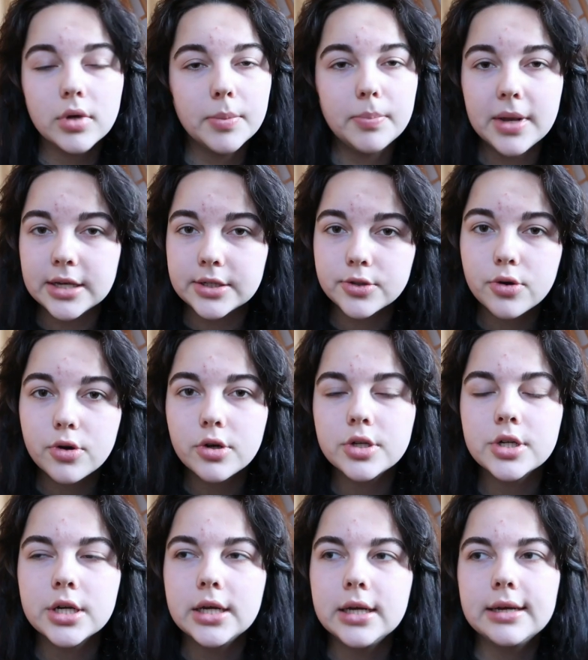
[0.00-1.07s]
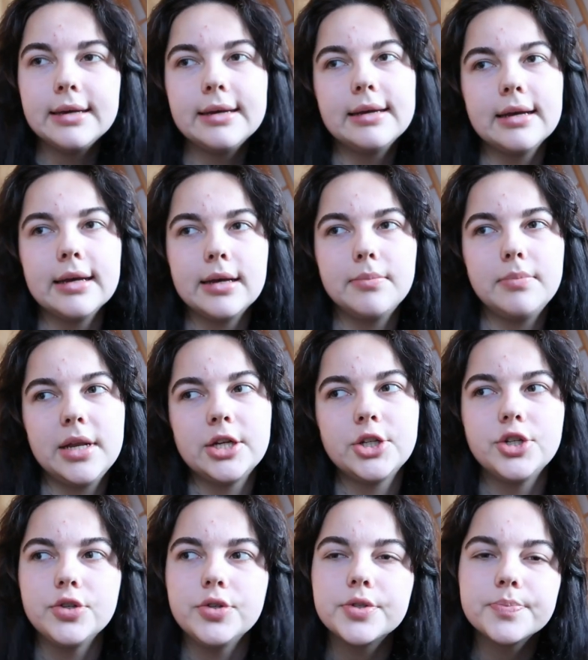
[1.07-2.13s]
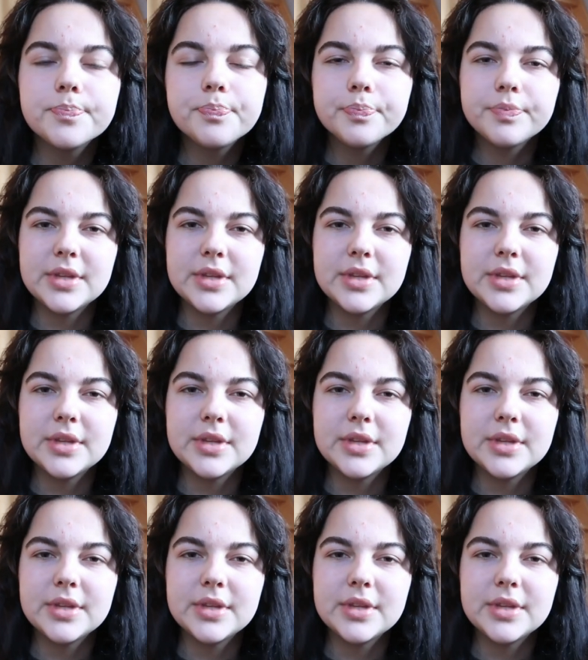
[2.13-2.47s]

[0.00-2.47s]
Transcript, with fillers: a black skirt, and black shoes.